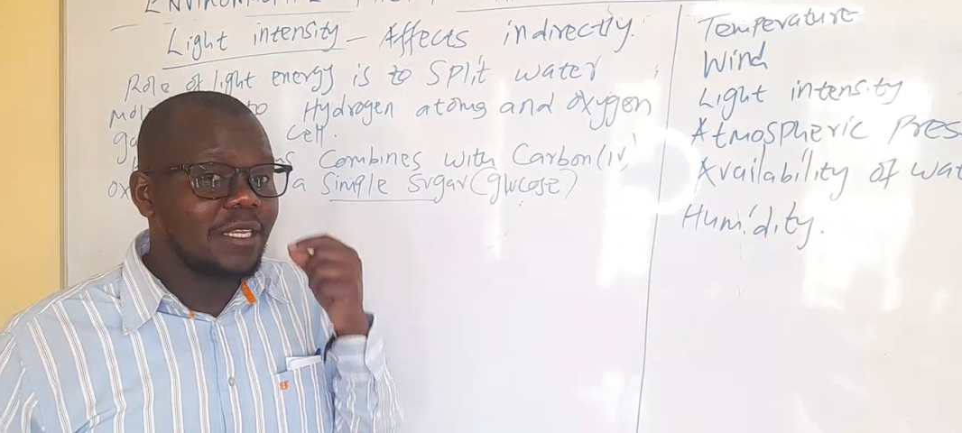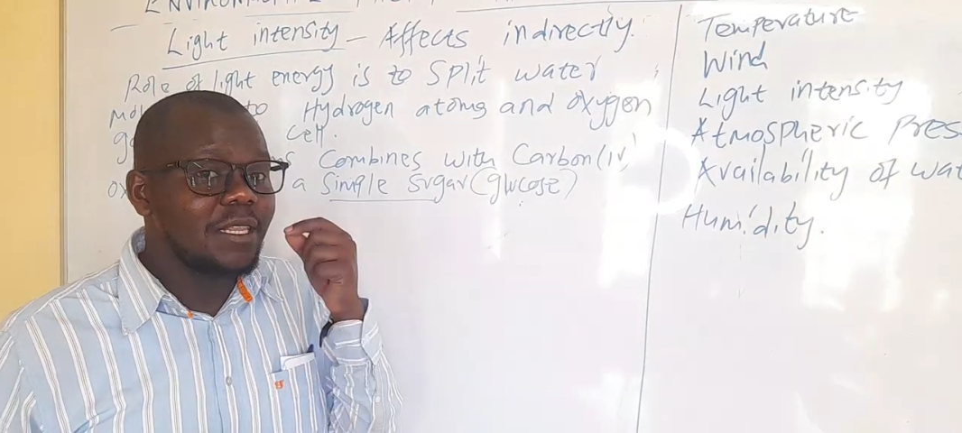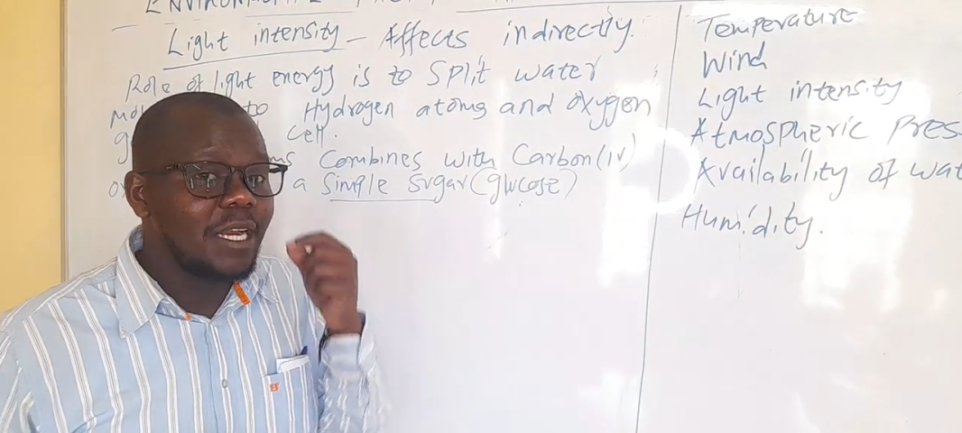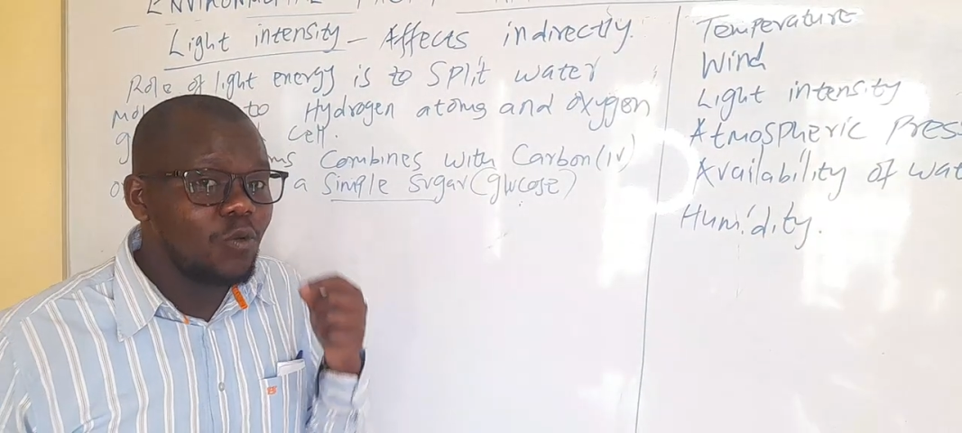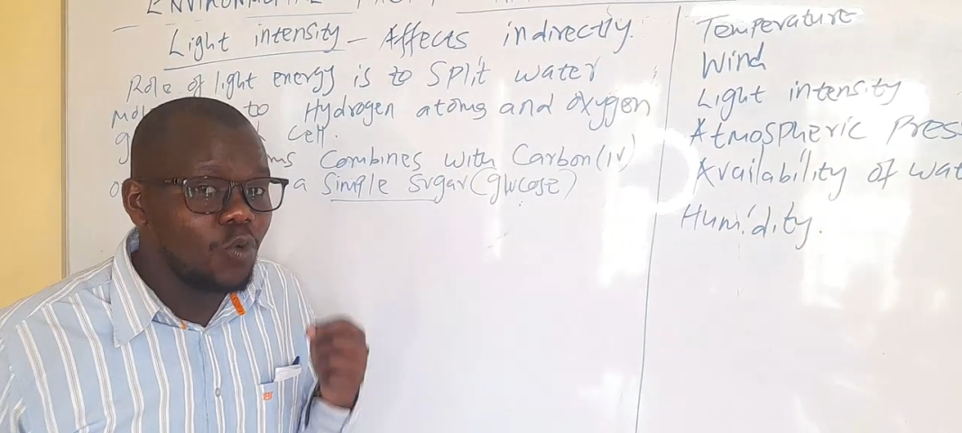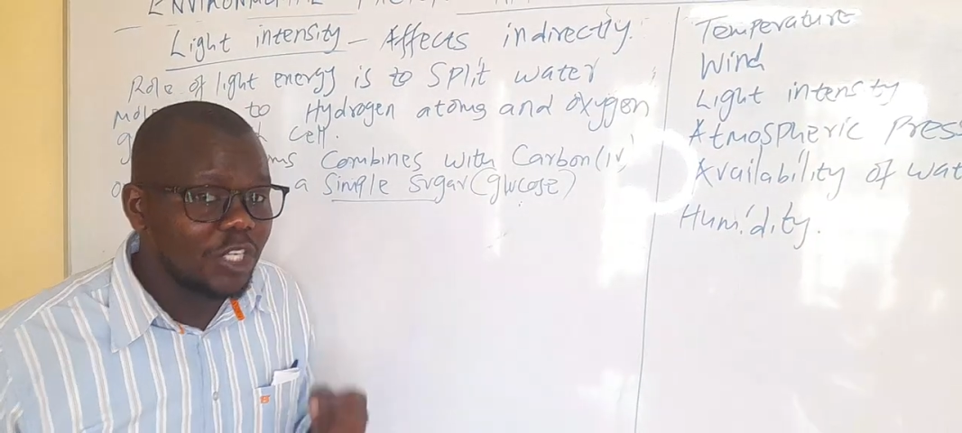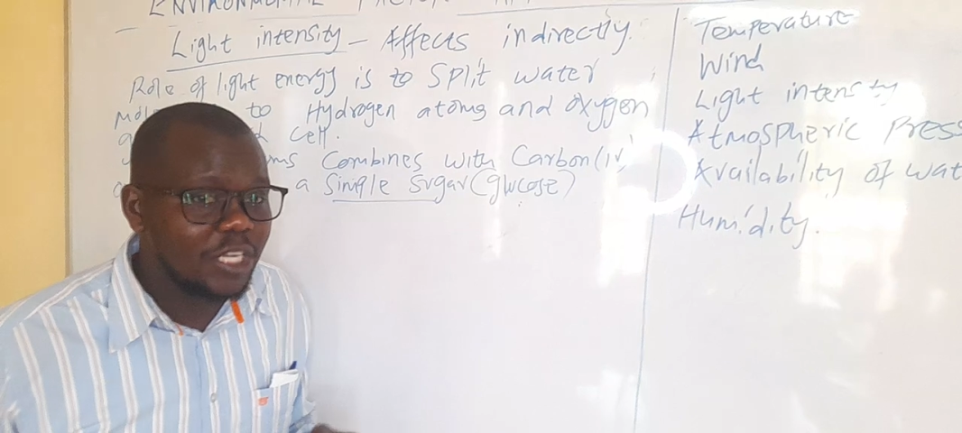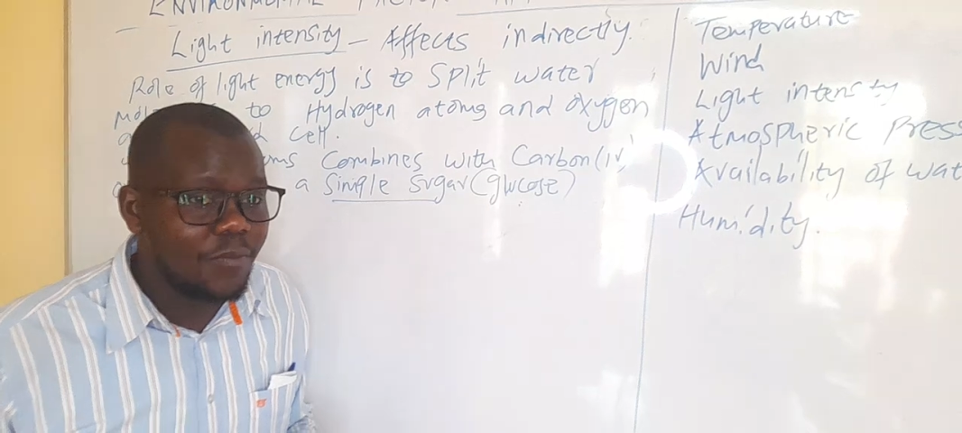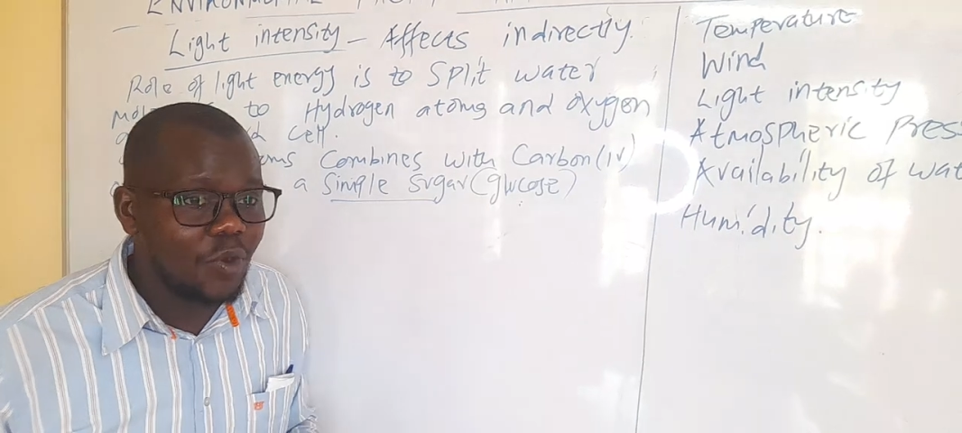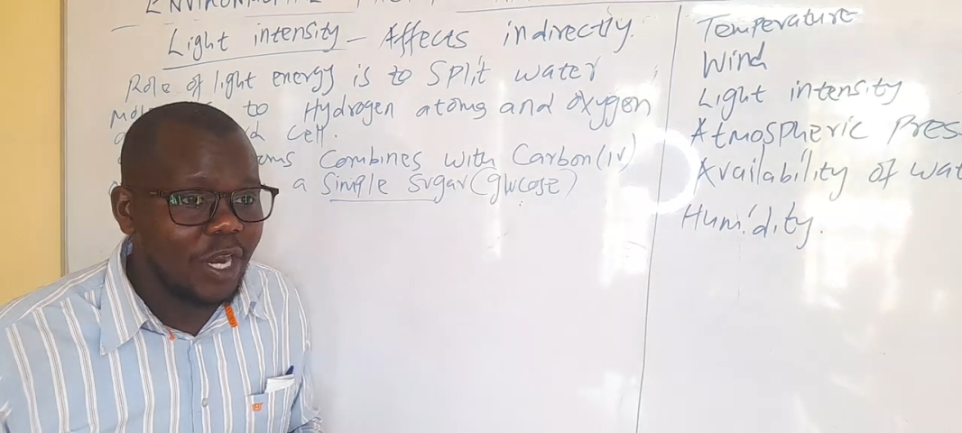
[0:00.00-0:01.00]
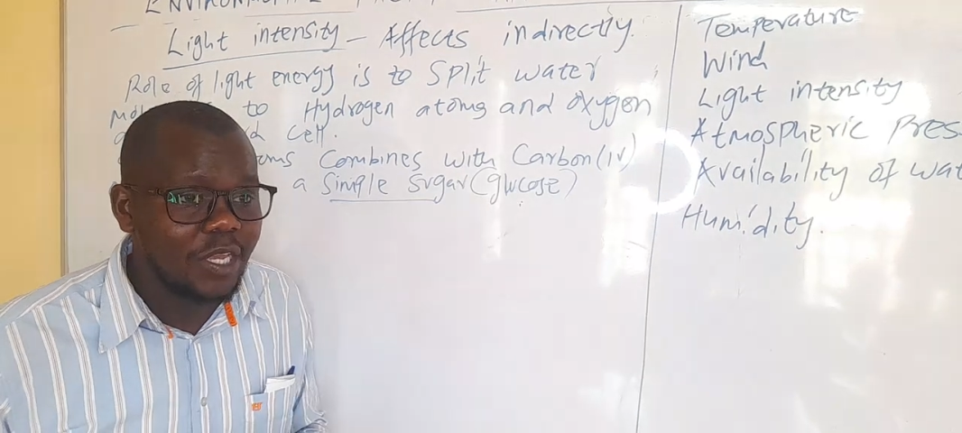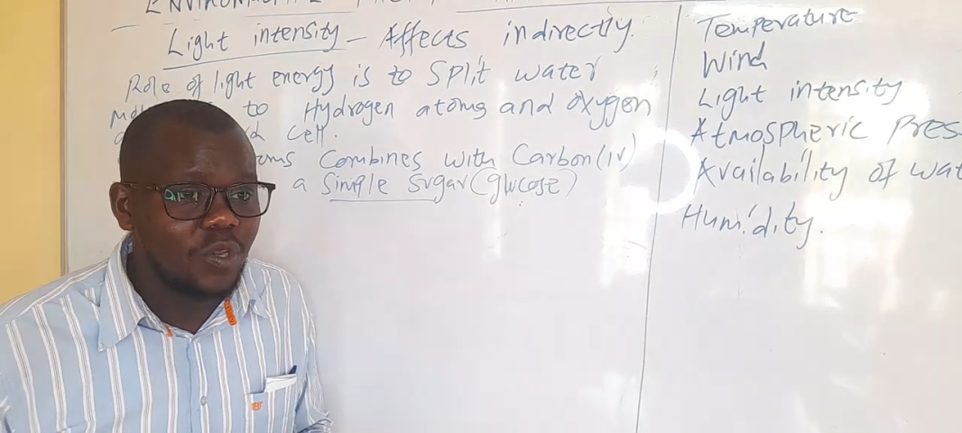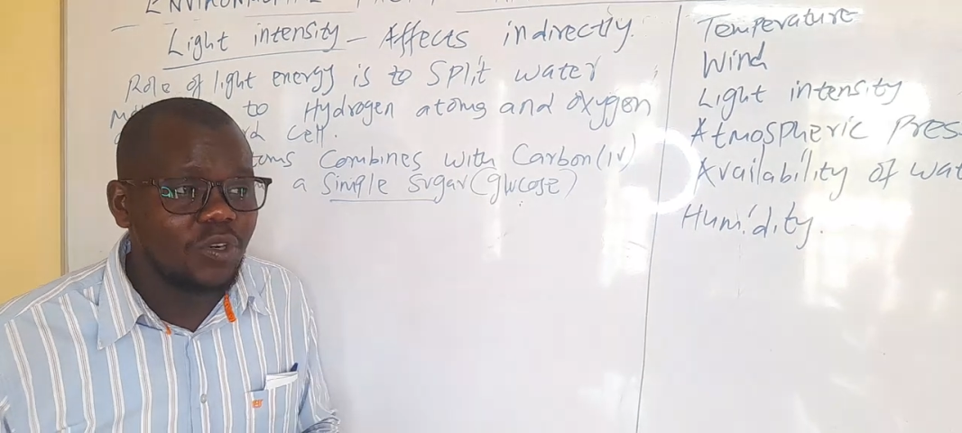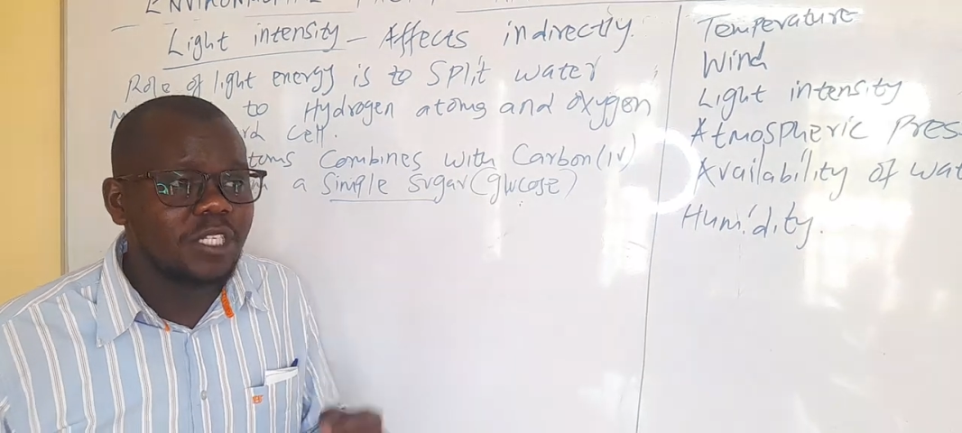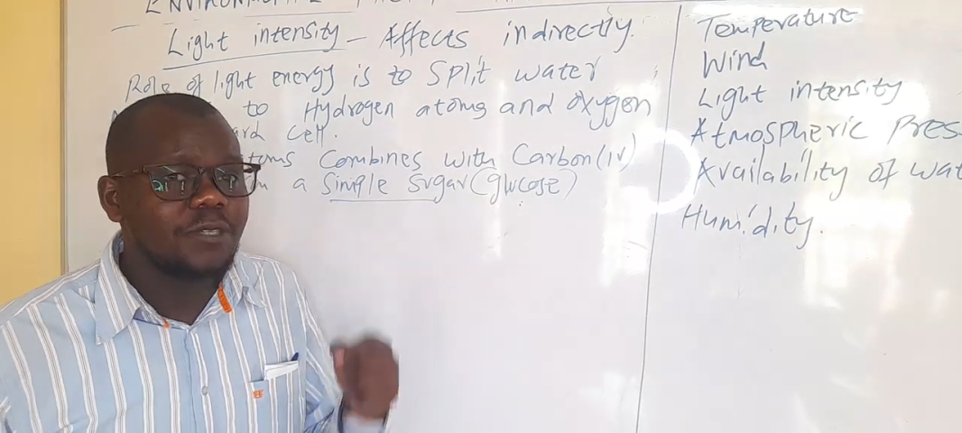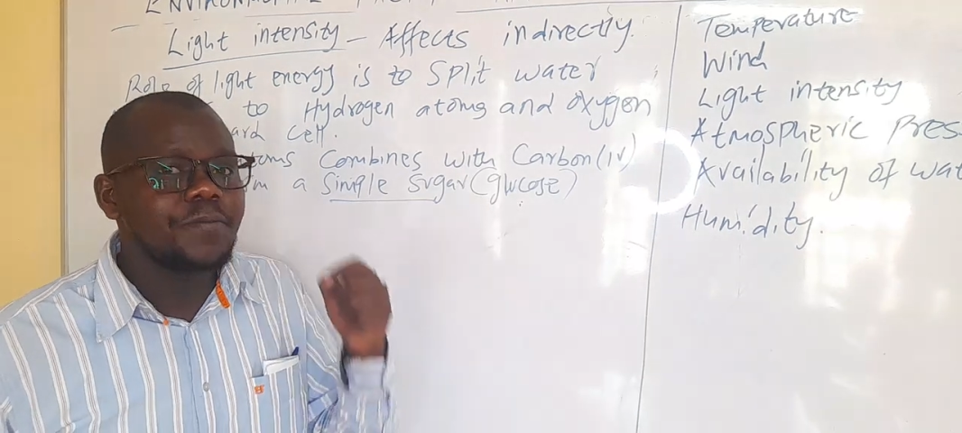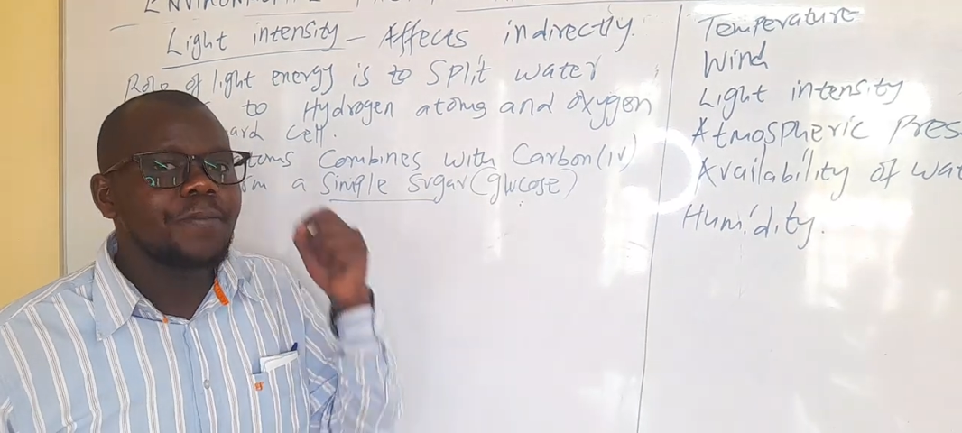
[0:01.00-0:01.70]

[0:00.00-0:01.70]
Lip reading: that water molecules